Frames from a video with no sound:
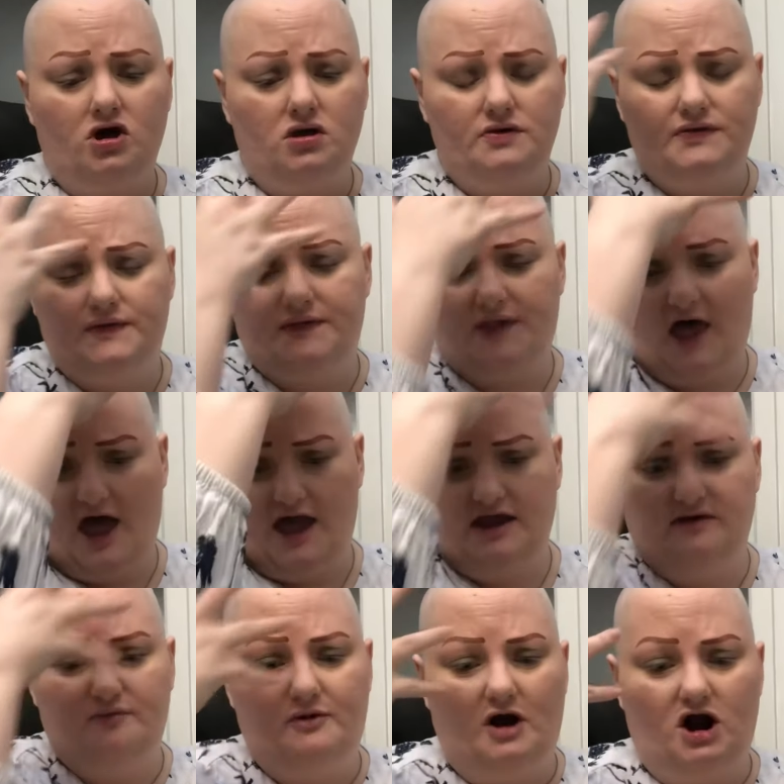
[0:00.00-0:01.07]

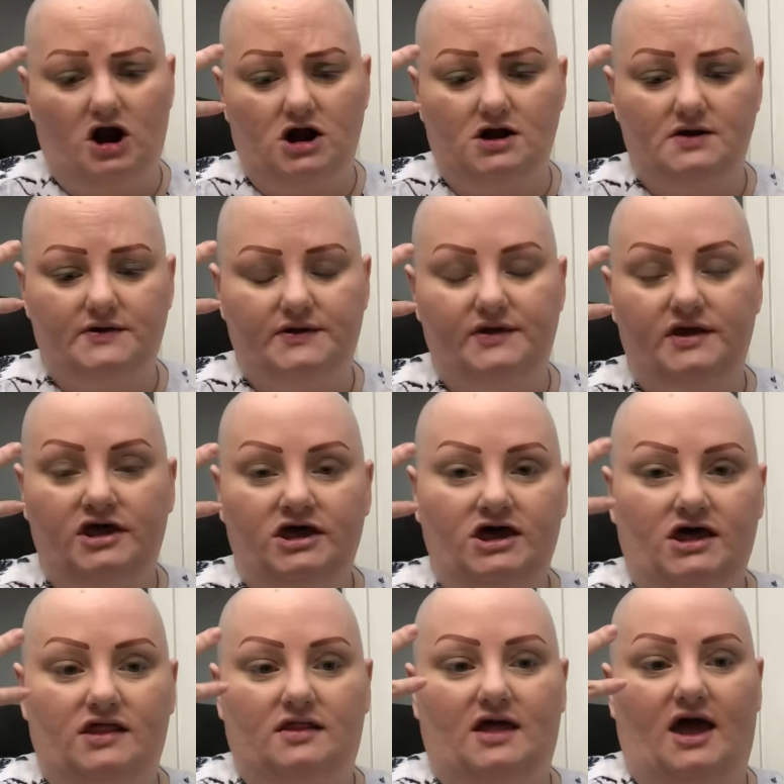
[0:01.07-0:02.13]
side part,
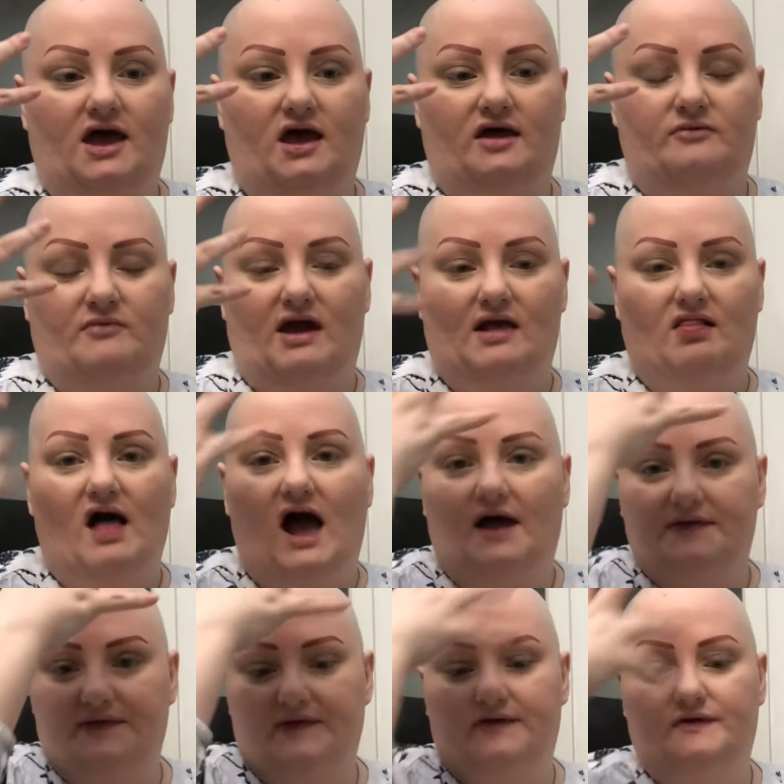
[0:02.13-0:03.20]
and my
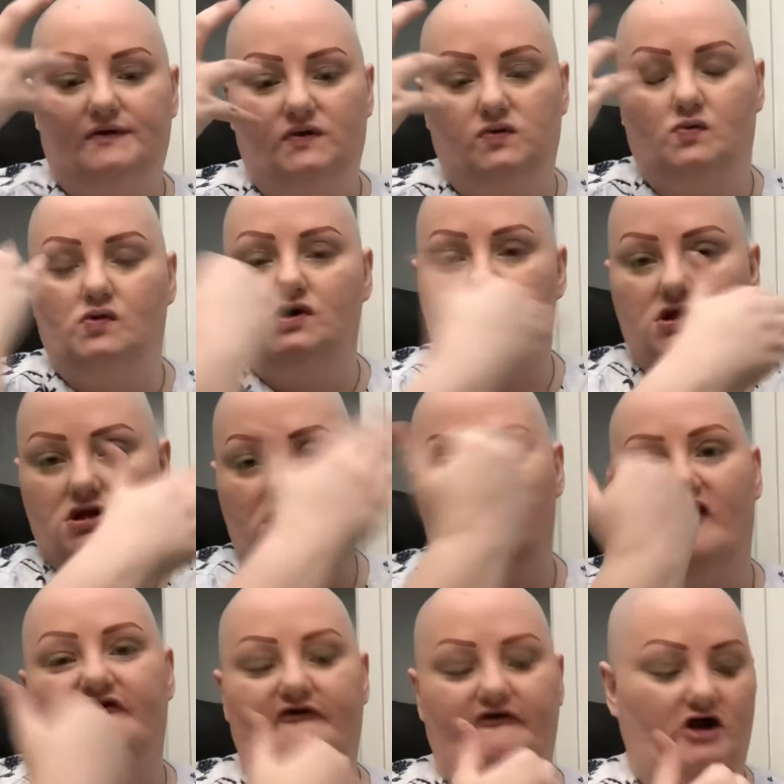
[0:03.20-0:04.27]
glasses will
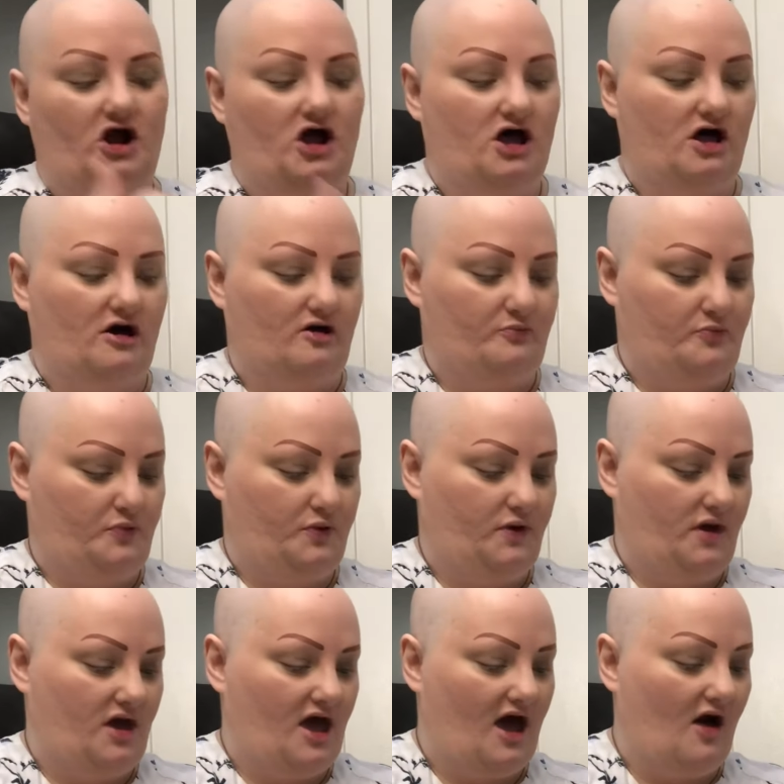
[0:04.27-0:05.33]
cover up
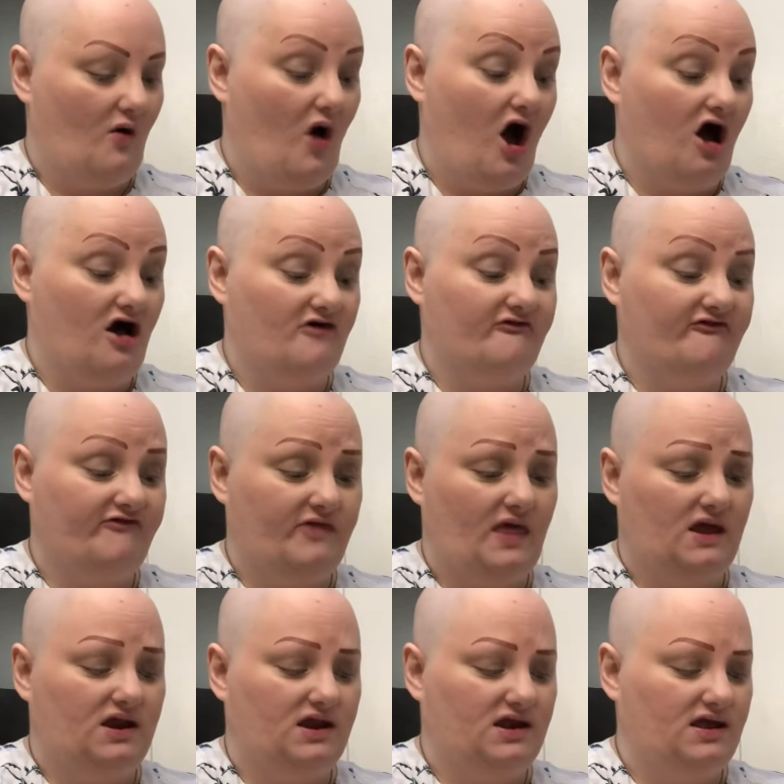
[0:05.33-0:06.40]
how off
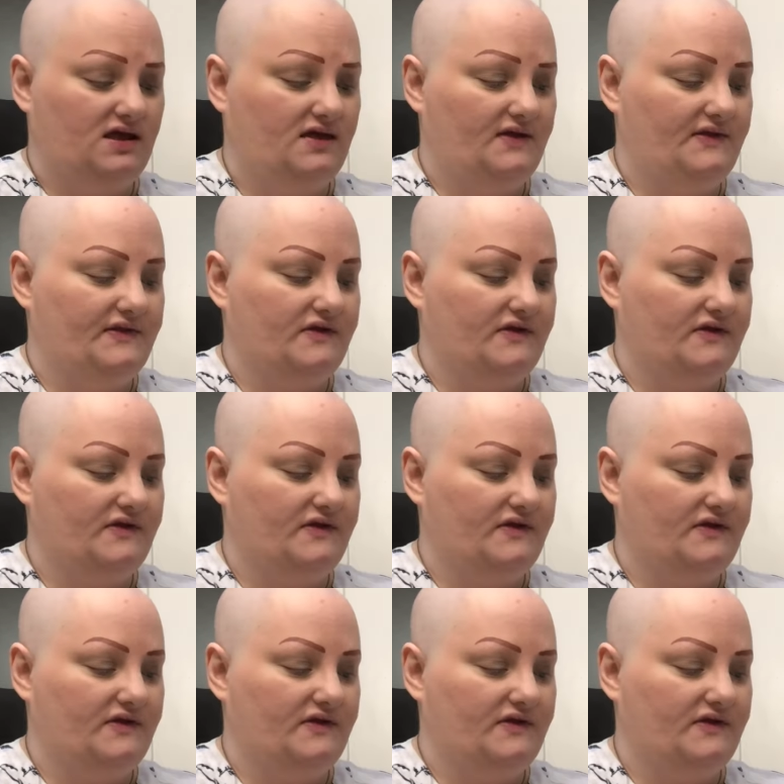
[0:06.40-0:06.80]
that it is.